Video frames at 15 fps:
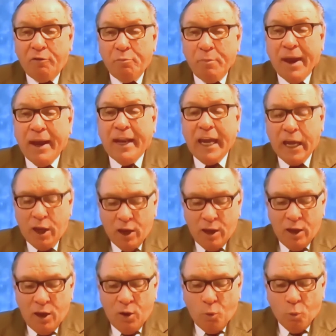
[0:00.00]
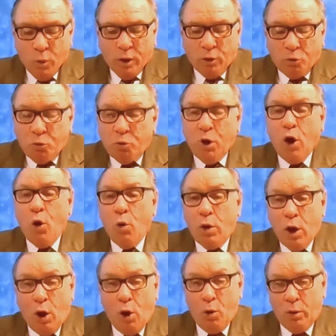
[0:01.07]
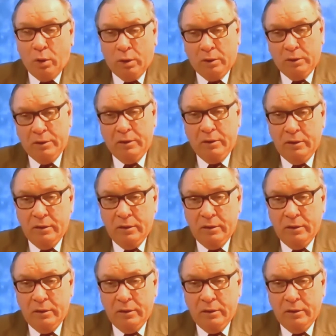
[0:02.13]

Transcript: of many will grow cold.